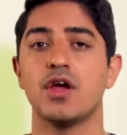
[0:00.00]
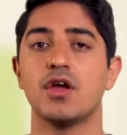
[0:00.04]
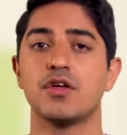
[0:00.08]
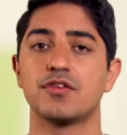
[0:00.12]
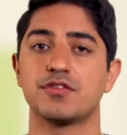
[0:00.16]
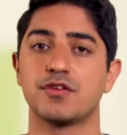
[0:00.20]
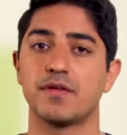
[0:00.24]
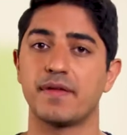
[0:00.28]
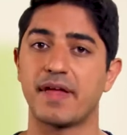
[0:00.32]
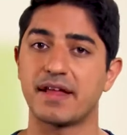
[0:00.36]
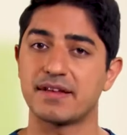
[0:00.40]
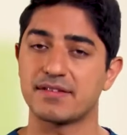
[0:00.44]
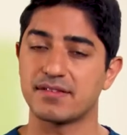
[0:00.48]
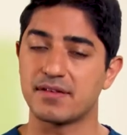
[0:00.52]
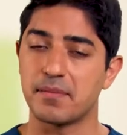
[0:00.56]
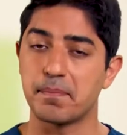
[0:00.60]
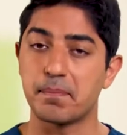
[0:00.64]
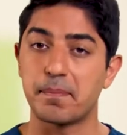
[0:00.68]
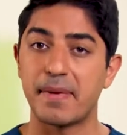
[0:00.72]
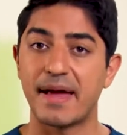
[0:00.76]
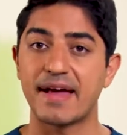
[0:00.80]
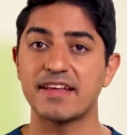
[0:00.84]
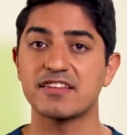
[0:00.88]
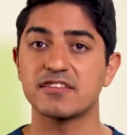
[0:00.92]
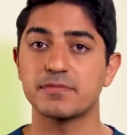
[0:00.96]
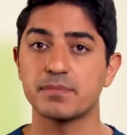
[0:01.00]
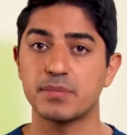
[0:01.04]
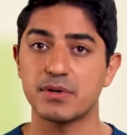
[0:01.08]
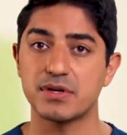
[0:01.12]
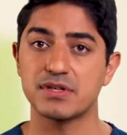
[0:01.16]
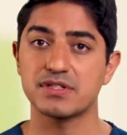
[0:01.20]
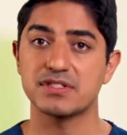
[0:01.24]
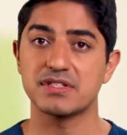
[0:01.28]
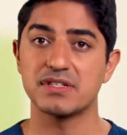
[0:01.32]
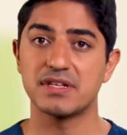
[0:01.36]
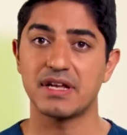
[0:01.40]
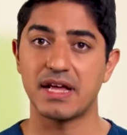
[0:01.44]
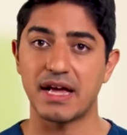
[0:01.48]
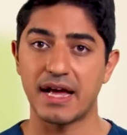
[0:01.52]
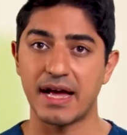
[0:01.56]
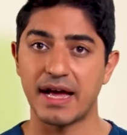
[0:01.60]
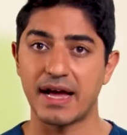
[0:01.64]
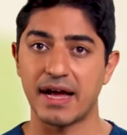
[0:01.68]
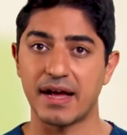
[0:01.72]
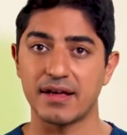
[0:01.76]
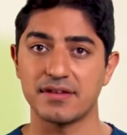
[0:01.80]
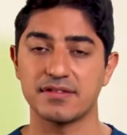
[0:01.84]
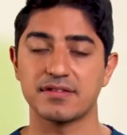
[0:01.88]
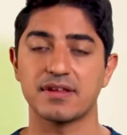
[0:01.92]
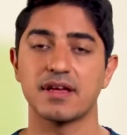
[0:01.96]
So that's the best person to
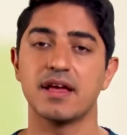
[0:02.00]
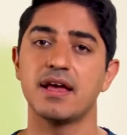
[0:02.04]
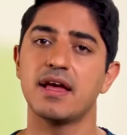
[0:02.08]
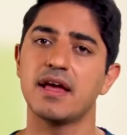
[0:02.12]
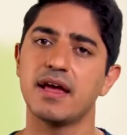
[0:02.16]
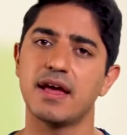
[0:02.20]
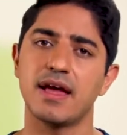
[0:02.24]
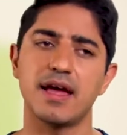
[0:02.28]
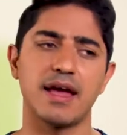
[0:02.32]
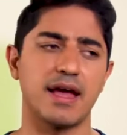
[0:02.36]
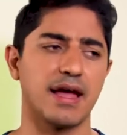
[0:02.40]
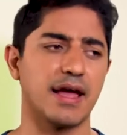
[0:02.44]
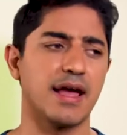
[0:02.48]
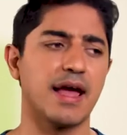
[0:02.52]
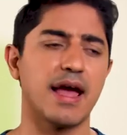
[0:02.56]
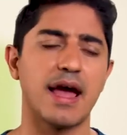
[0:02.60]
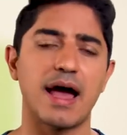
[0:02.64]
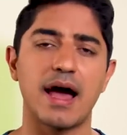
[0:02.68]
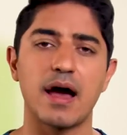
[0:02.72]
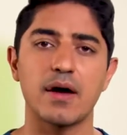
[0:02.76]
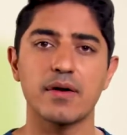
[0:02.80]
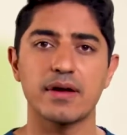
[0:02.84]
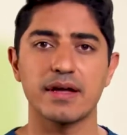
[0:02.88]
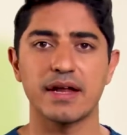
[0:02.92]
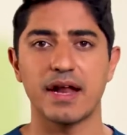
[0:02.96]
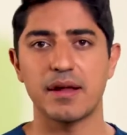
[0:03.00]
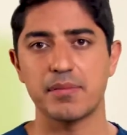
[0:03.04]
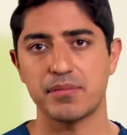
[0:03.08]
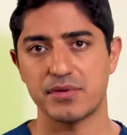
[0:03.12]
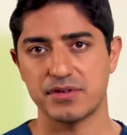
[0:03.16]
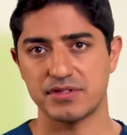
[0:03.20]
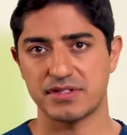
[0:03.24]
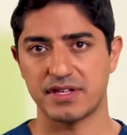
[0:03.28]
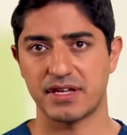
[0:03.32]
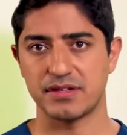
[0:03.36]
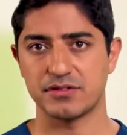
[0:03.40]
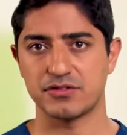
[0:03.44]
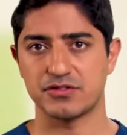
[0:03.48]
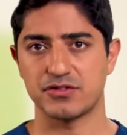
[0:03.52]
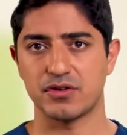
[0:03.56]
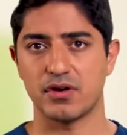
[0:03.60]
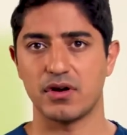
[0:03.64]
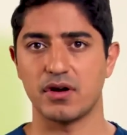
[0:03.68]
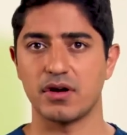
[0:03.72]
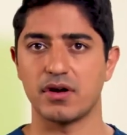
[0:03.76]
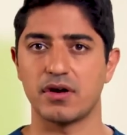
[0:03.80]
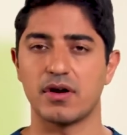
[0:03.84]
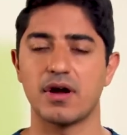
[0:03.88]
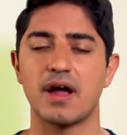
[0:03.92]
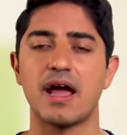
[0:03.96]
ask, hey, how can I present
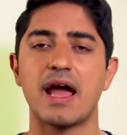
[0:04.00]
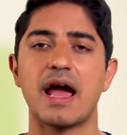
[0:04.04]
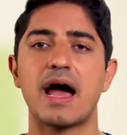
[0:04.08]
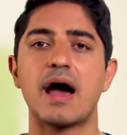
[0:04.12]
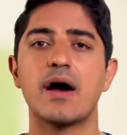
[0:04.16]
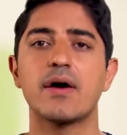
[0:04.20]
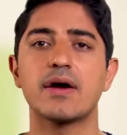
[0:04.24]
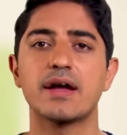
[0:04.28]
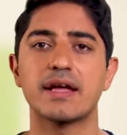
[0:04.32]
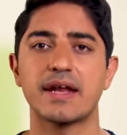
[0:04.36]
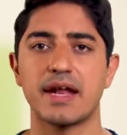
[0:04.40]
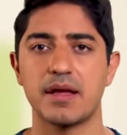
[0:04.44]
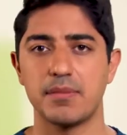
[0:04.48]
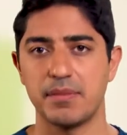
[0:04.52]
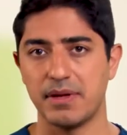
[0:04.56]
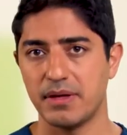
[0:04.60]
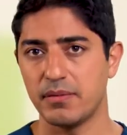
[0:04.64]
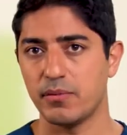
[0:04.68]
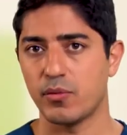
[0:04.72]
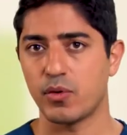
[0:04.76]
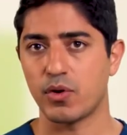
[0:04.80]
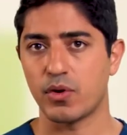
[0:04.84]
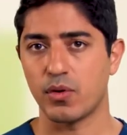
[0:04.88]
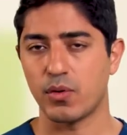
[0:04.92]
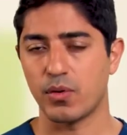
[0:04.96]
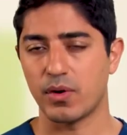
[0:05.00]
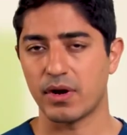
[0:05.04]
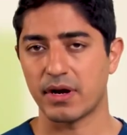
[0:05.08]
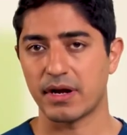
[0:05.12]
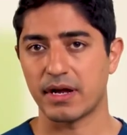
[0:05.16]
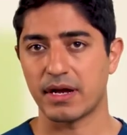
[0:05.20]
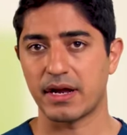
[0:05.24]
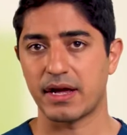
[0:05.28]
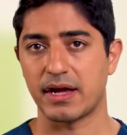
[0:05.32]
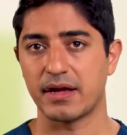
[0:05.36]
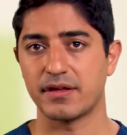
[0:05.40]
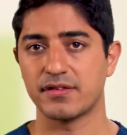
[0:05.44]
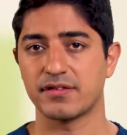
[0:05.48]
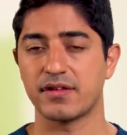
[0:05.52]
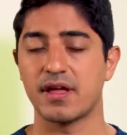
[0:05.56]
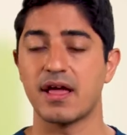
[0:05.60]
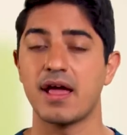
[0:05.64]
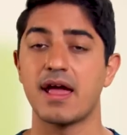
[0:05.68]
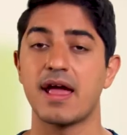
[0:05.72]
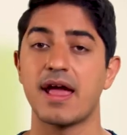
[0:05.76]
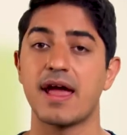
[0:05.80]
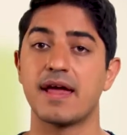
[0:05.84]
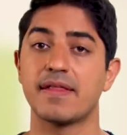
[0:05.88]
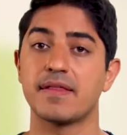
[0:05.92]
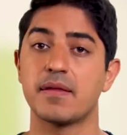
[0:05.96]
stronger? How can I be more organized?
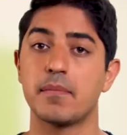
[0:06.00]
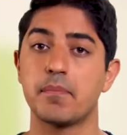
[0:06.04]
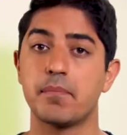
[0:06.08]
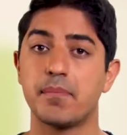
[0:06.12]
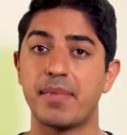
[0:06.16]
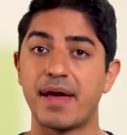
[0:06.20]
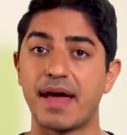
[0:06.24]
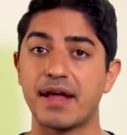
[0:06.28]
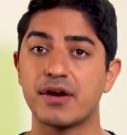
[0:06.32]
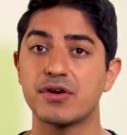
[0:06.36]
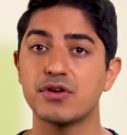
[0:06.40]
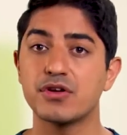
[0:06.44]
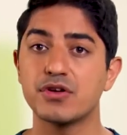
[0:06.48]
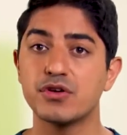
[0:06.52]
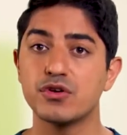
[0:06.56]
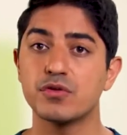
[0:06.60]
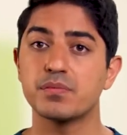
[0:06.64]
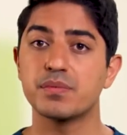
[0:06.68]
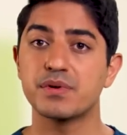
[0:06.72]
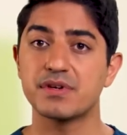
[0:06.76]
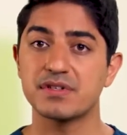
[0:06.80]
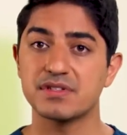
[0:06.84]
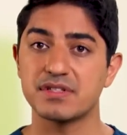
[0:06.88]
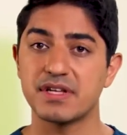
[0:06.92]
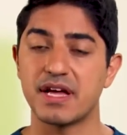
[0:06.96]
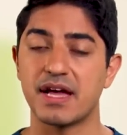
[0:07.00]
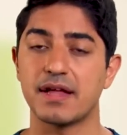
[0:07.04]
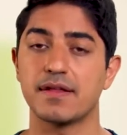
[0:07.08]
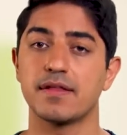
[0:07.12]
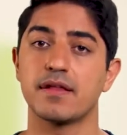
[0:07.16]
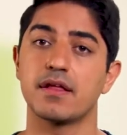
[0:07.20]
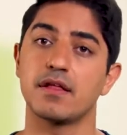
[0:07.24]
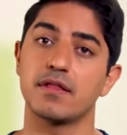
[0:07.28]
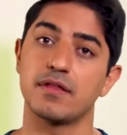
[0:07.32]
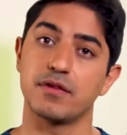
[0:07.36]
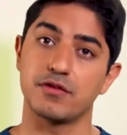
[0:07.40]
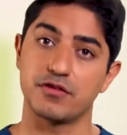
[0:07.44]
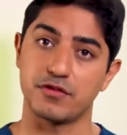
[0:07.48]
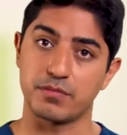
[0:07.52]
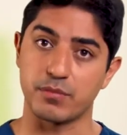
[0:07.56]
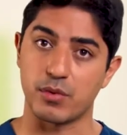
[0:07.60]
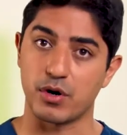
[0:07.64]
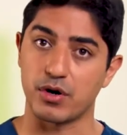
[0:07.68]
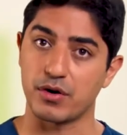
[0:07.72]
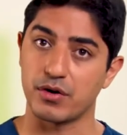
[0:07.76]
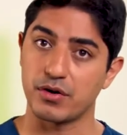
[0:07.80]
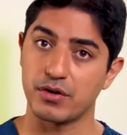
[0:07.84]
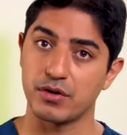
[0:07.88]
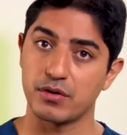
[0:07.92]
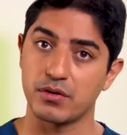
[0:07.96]
And the better you present, the
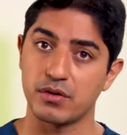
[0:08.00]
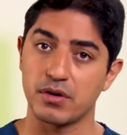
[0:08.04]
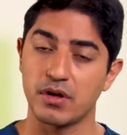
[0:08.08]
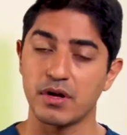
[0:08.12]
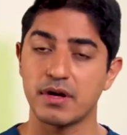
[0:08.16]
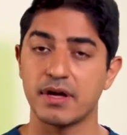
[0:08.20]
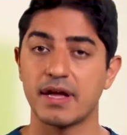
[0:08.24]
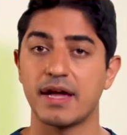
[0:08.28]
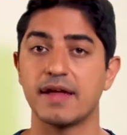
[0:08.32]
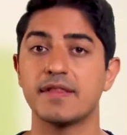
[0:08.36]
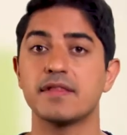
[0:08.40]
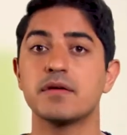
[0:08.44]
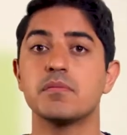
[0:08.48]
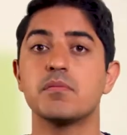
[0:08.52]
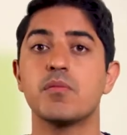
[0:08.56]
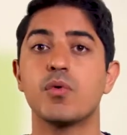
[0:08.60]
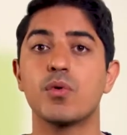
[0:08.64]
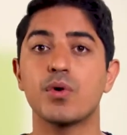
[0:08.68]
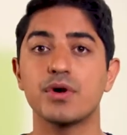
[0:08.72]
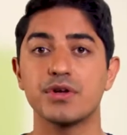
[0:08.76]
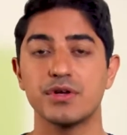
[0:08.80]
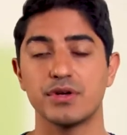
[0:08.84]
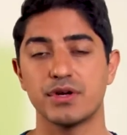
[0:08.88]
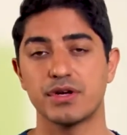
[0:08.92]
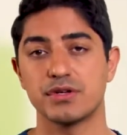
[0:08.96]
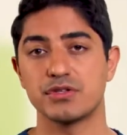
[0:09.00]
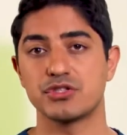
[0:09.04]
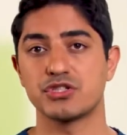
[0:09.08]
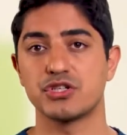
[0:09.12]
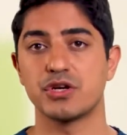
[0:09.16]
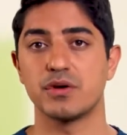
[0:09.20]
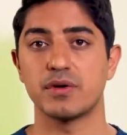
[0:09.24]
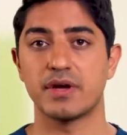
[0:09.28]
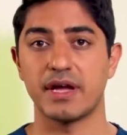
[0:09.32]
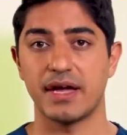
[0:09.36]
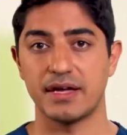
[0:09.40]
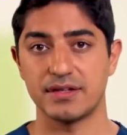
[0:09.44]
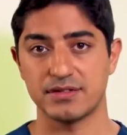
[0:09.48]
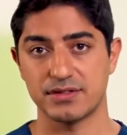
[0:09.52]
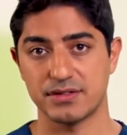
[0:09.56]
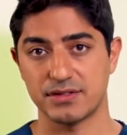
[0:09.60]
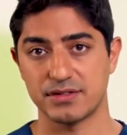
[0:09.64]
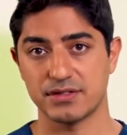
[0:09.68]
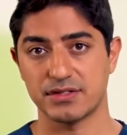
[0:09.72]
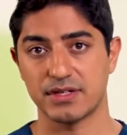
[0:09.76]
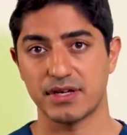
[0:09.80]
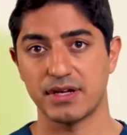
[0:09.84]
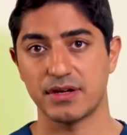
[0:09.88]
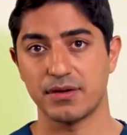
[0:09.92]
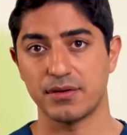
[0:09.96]
smarter you look, and the more you can showcase your
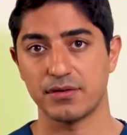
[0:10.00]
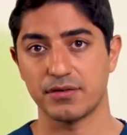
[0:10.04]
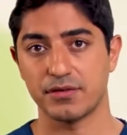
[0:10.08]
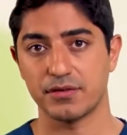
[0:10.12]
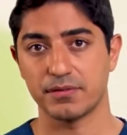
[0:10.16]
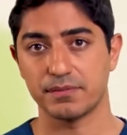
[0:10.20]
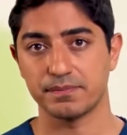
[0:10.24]
skills.